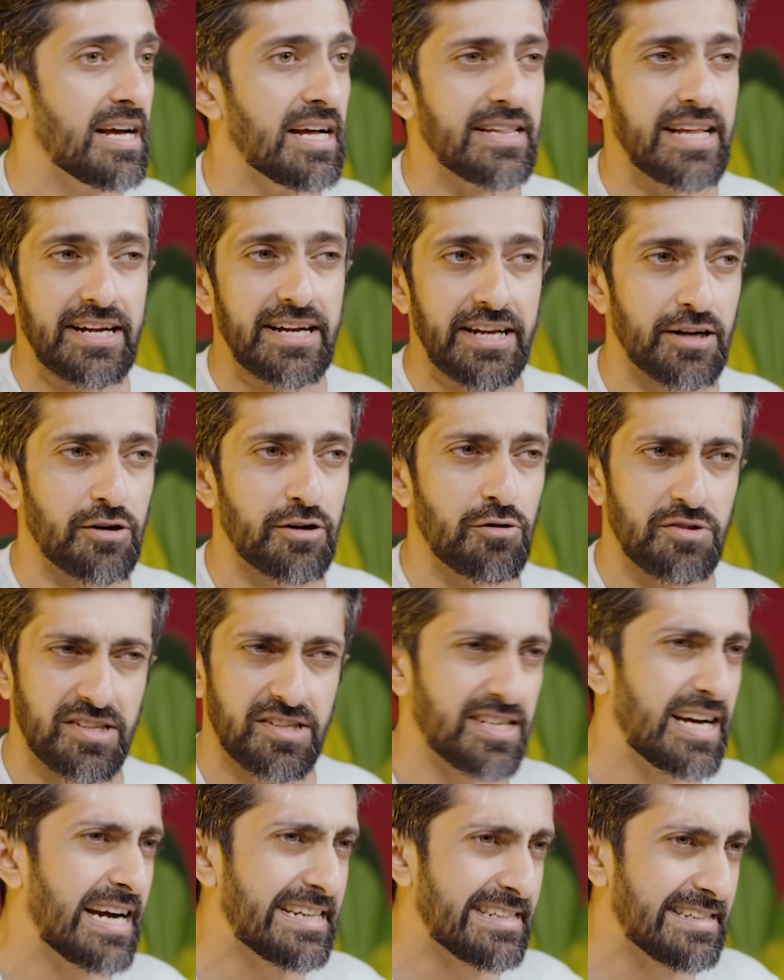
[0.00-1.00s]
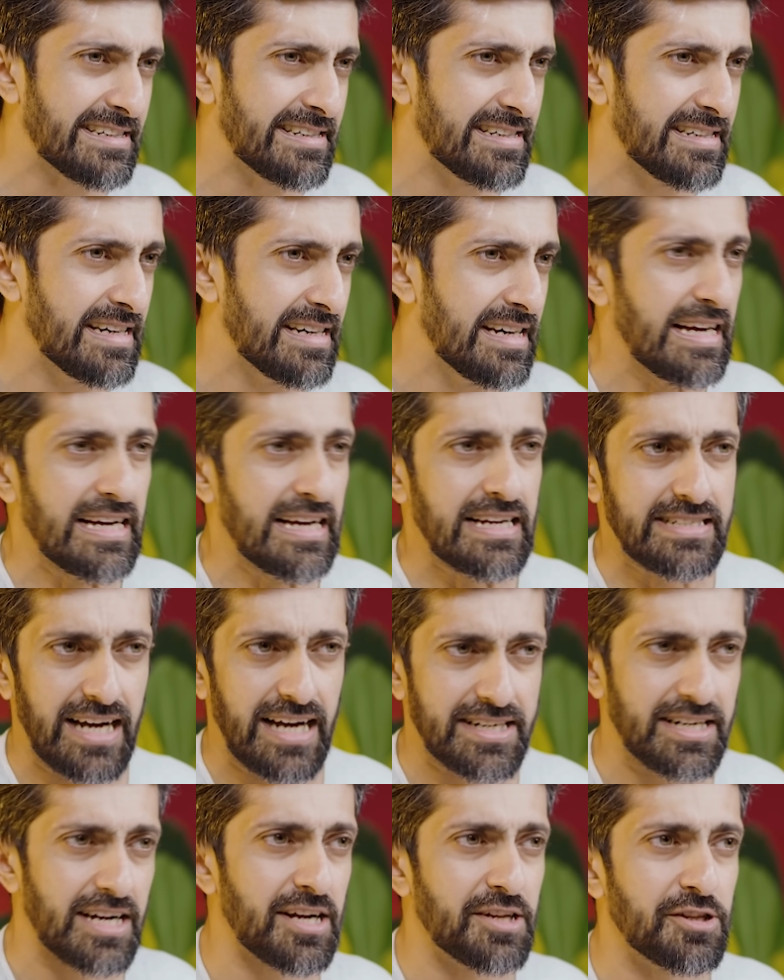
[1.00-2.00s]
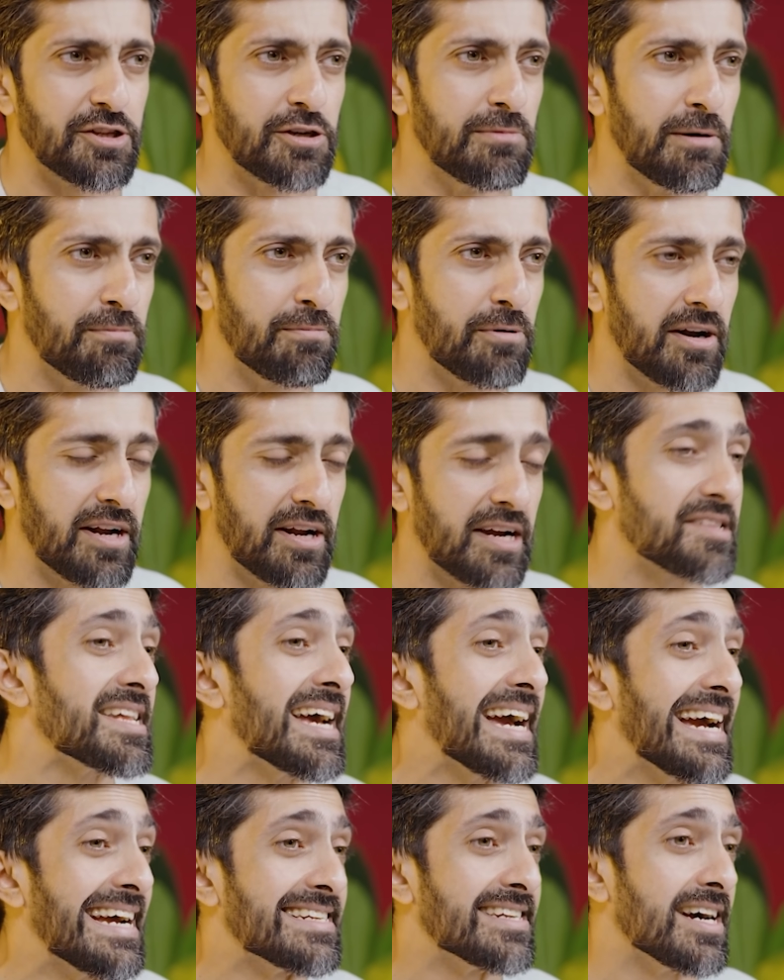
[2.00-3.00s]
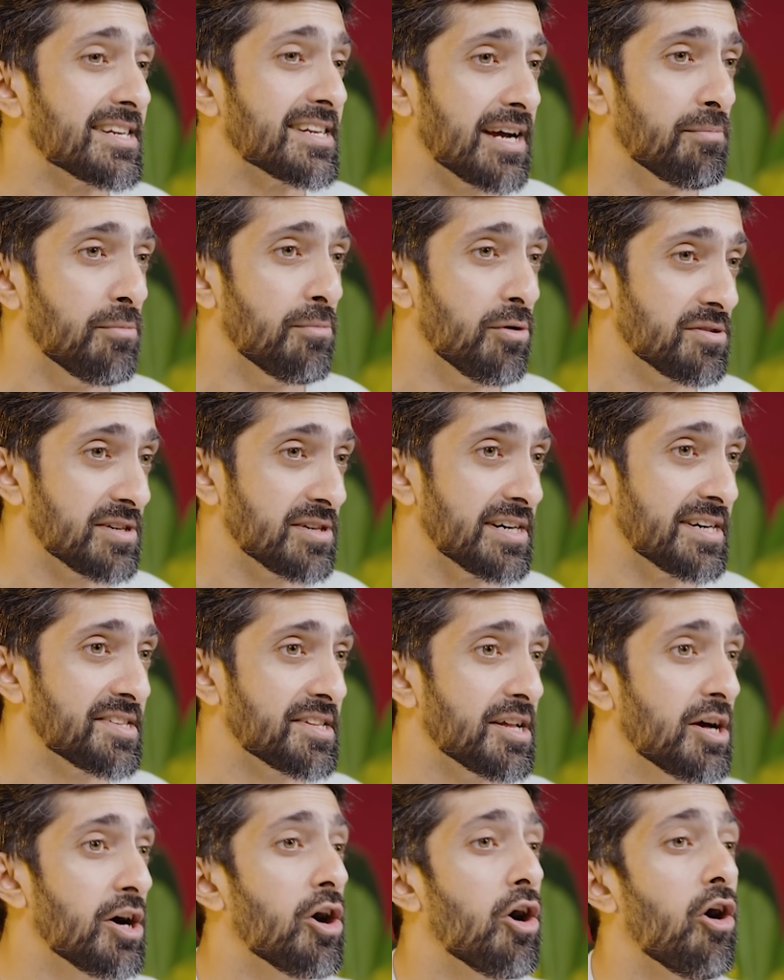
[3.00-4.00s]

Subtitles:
that includes Titan, Tata Consumer Products, and Tata Motors,